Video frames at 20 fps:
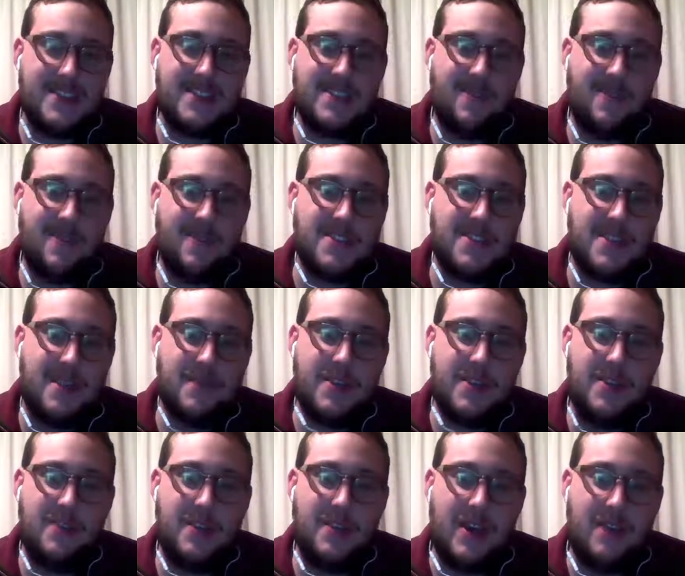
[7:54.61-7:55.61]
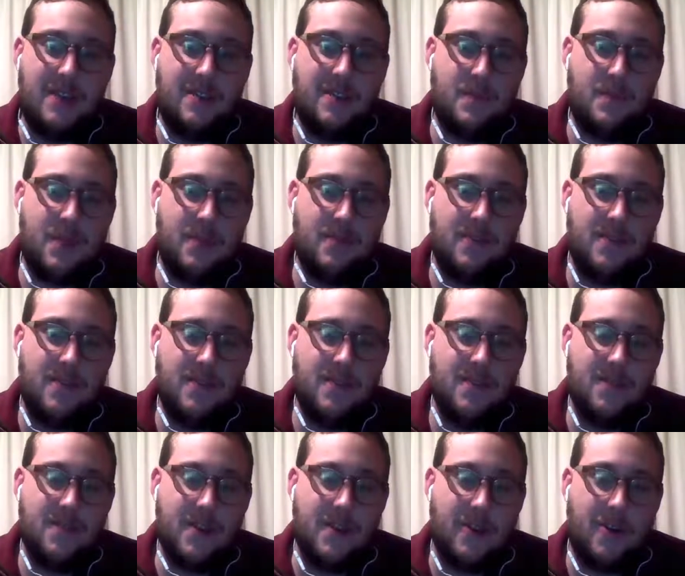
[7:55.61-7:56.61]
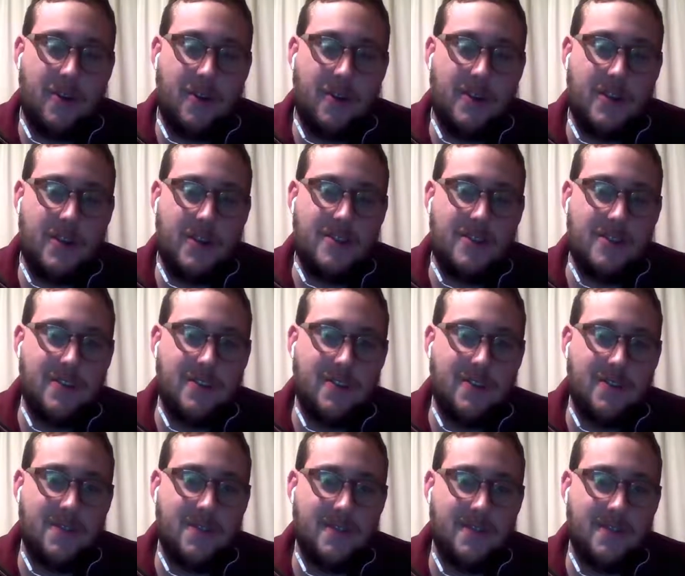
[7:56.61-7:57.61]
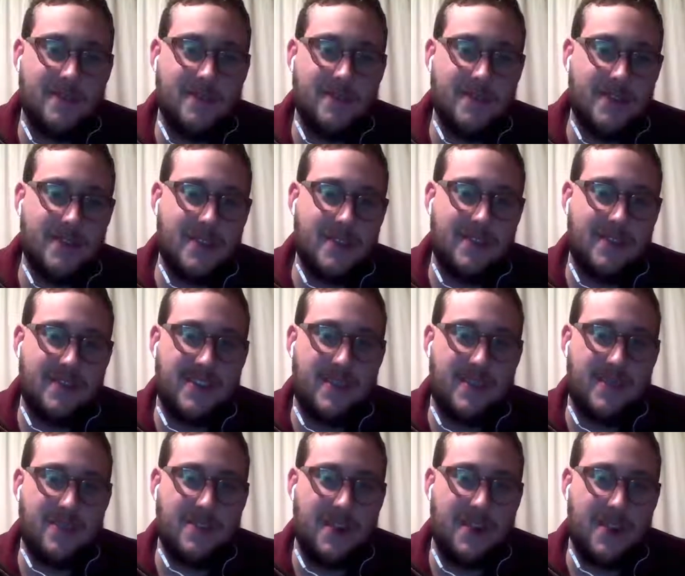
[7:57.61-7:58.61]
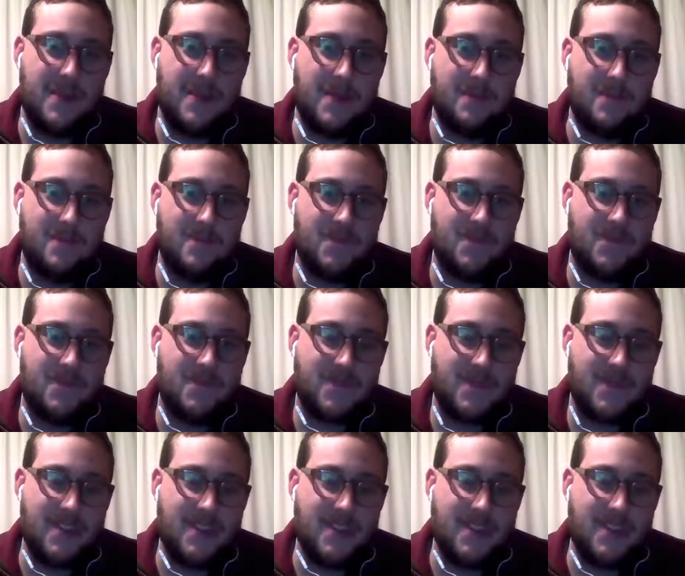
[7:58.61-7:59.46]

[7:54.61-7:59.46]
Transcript: I think this is the first time that you and I would both do an all-in deal at the same time.